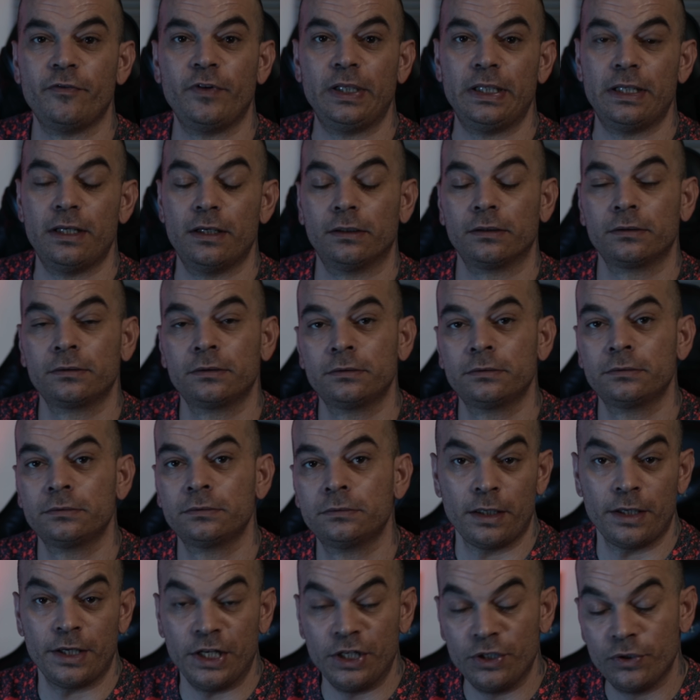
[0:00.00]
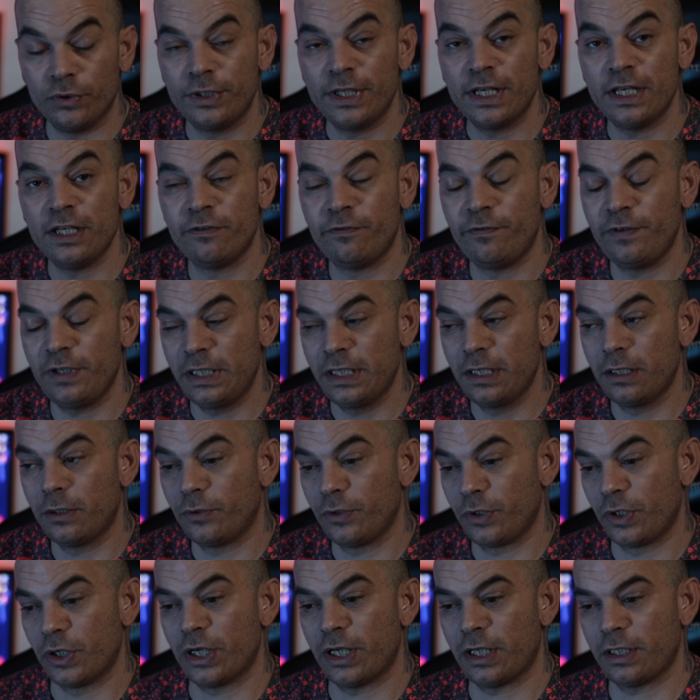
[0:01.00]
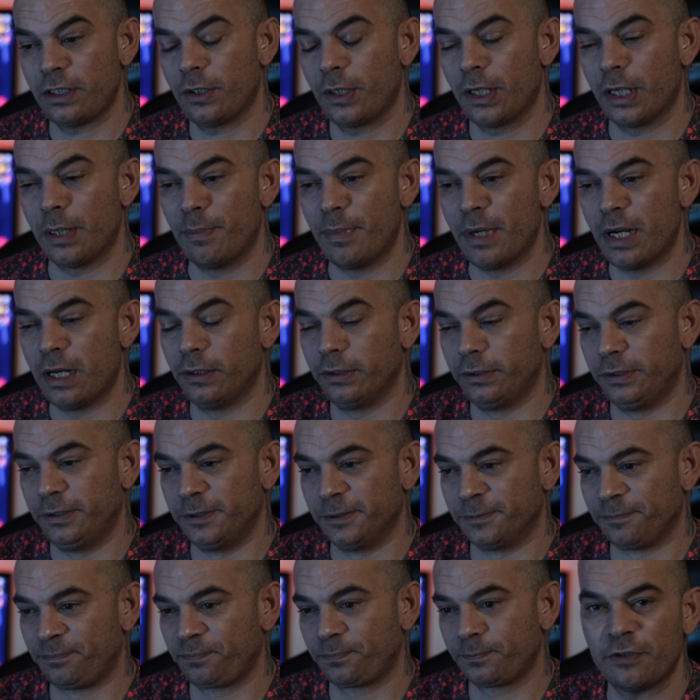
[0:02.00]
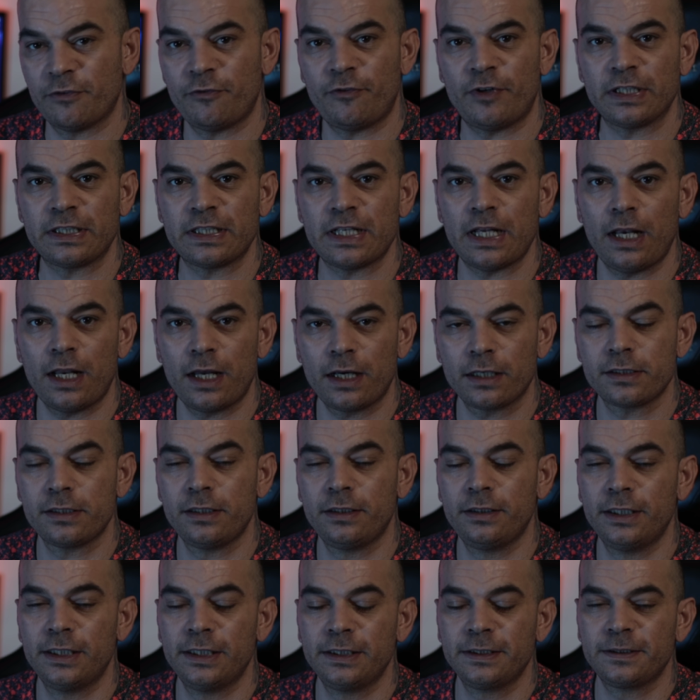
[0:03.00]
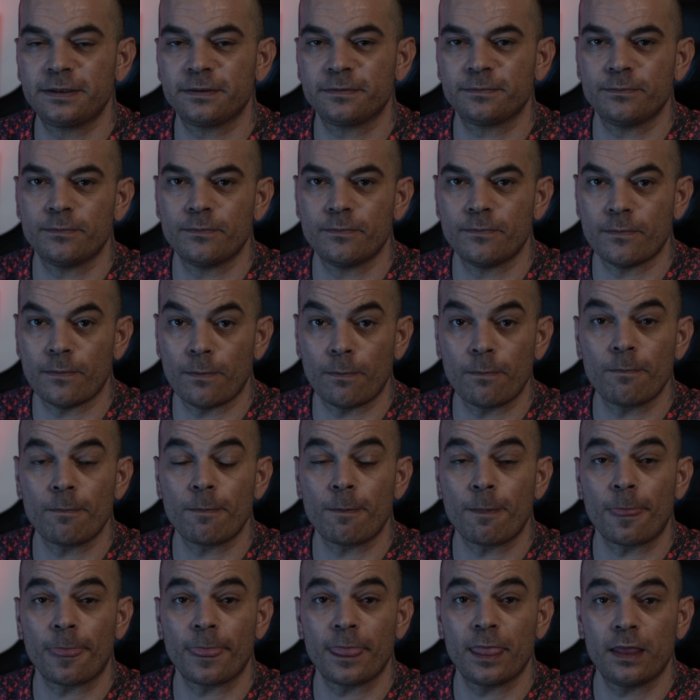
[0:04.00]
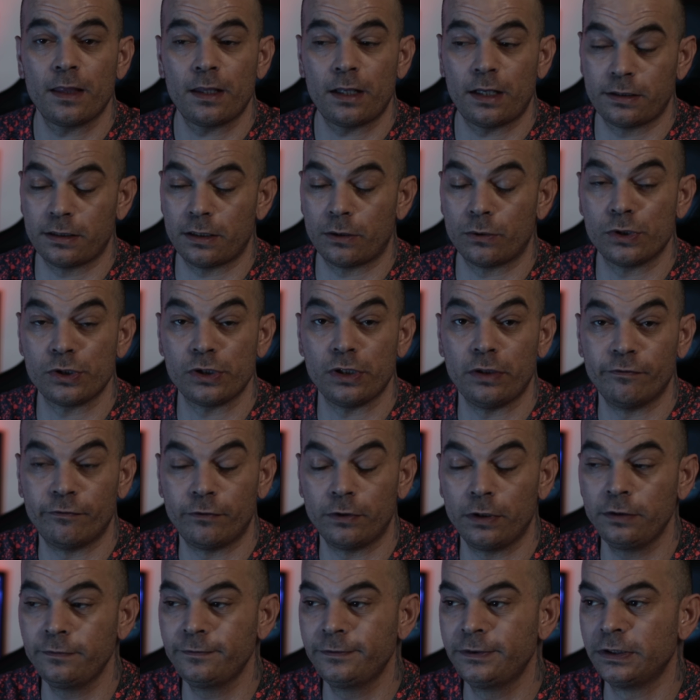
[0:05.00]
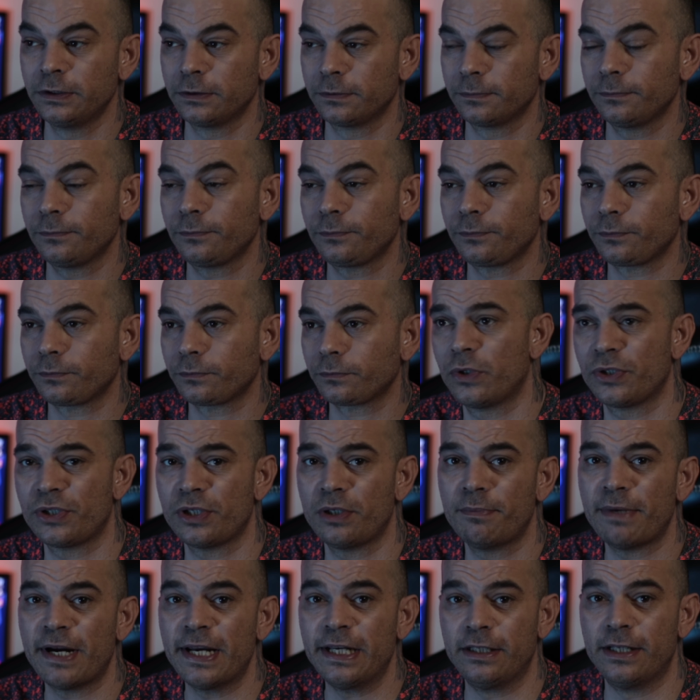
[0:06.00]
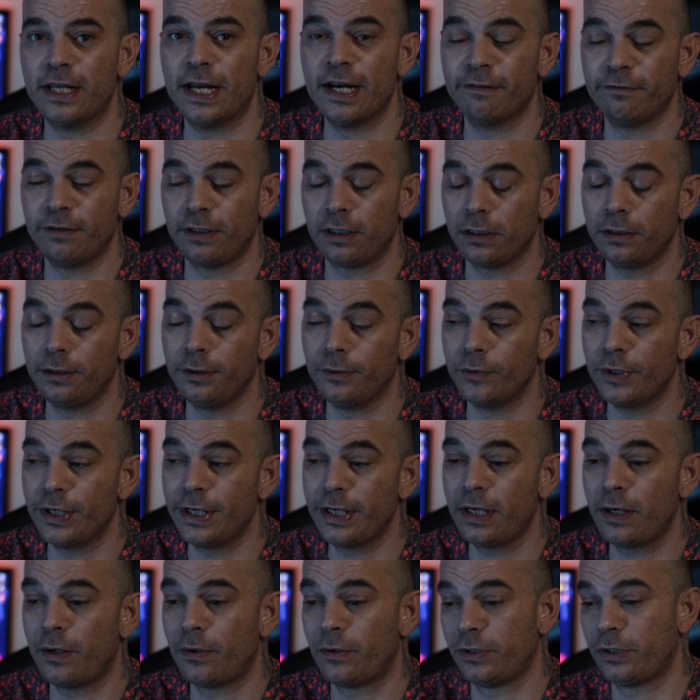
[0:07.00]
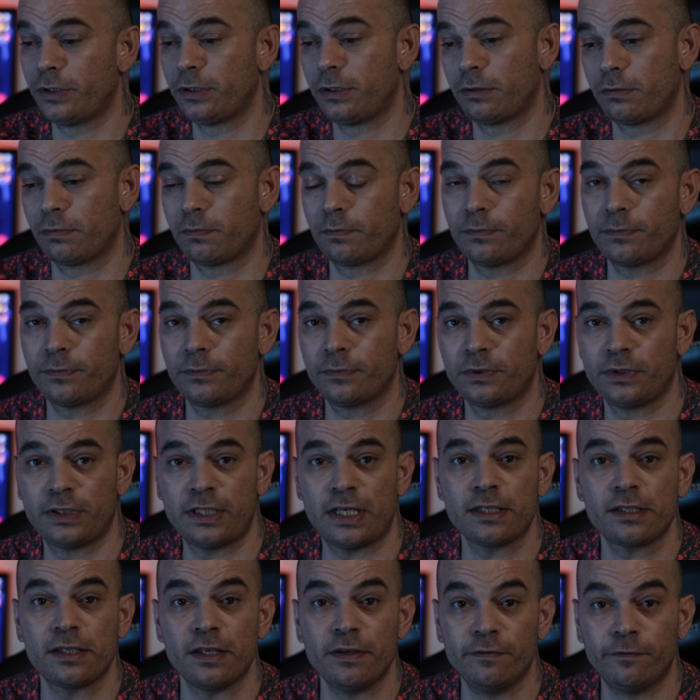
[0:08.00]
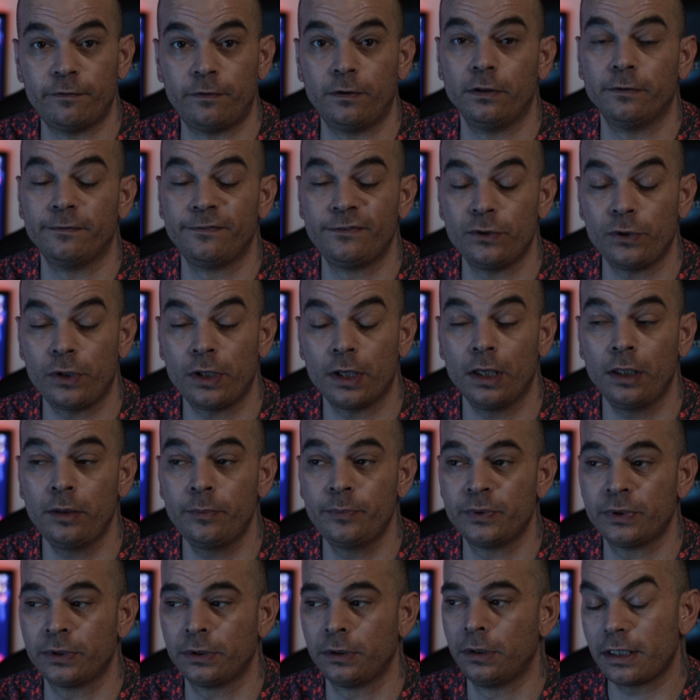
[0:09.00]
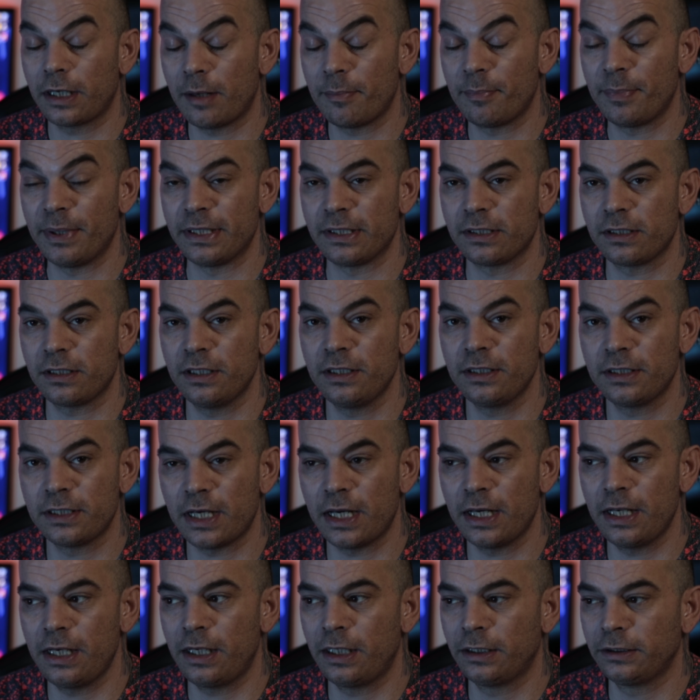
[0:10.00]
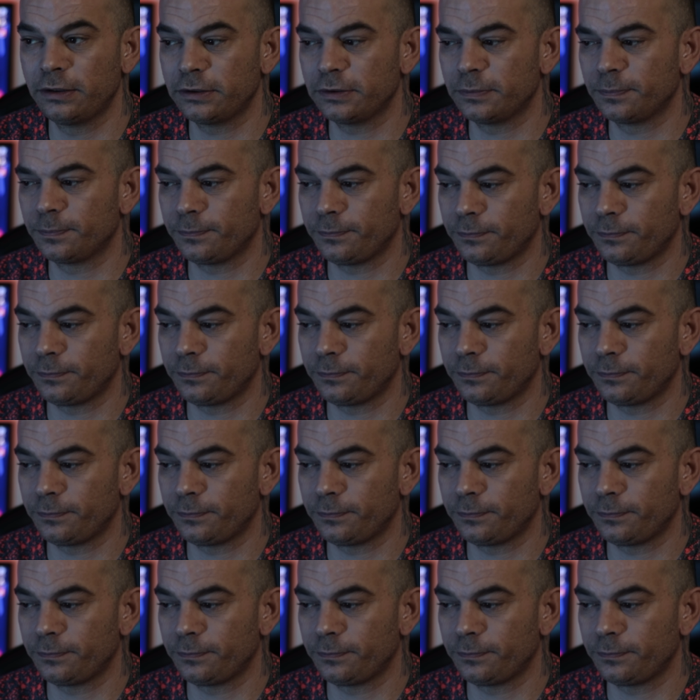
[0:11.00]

video. In today's video we're gonna talk about a fatal accident that I was involved. It wasn't my diver anyway, I was just involved to help. It happens in Thailand,